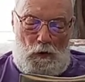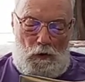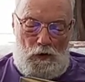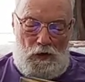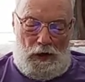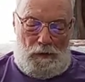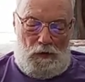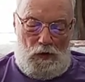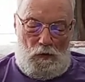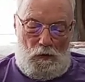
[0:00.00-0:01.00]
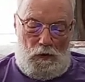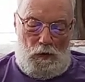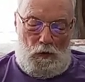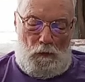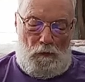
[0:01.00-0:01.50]
to go to Sabbath school
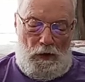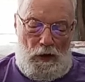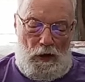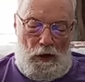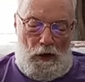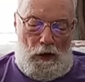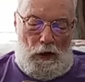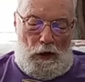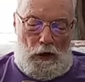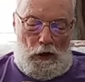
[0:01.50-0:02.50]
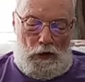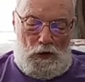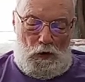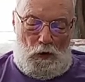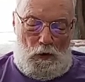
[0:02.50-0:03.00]
too. Uh,
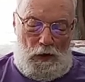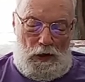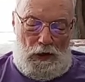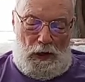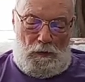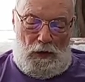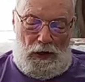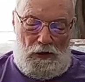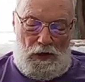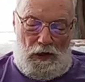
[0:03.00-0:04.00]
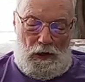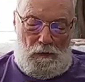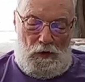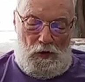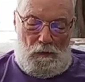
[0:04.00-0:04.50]
so he kept asking
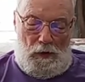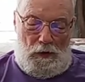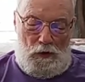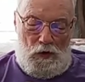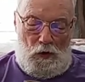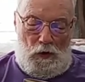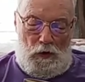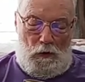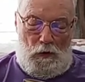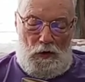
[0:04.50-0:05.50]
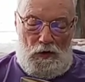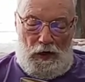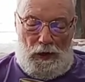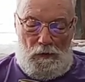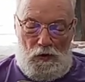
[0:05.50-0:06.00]
him until mother started going to
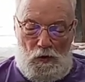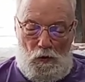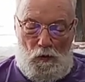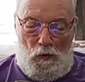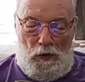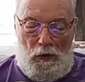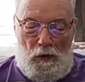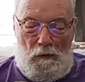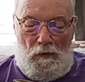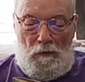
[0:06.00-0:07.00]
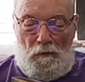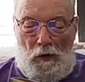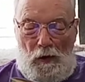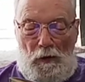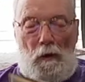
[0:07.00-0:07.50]
Sabbath school with him.
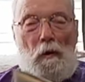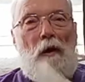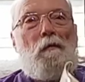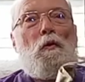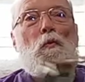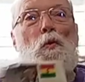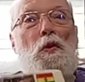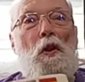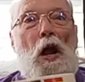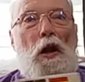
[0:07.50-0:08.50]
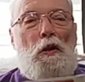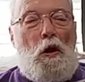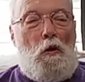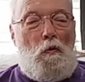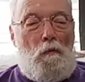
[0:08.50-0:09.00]
Father, however, would not
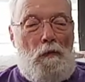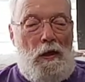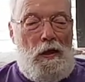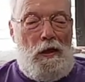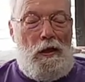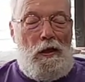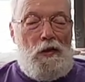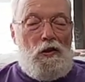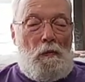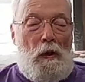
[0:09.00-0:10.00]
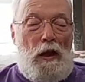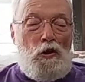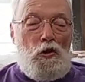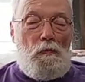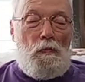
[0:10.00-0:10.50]
go.
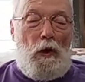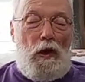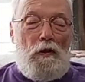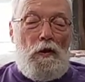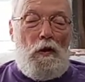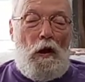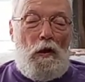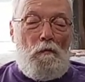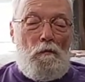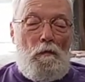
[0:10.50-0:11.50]
Sebastian prayed that God,